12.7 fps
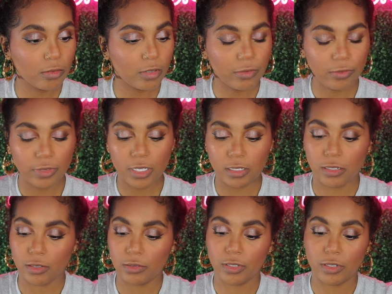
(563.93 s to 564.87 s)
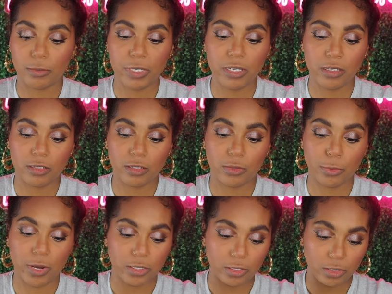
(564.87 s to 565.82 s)
I don't think so. So let me
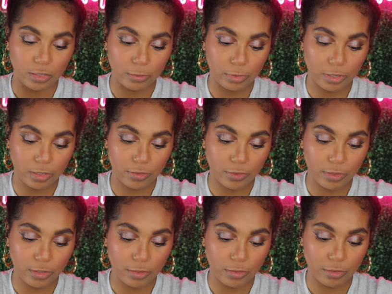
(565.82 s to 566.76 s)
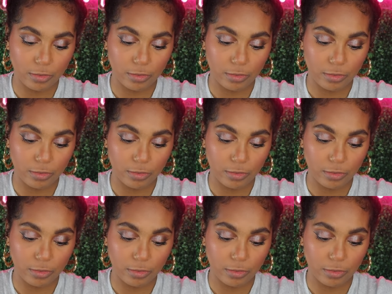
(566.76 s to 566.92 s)
swatch the lipstick for you.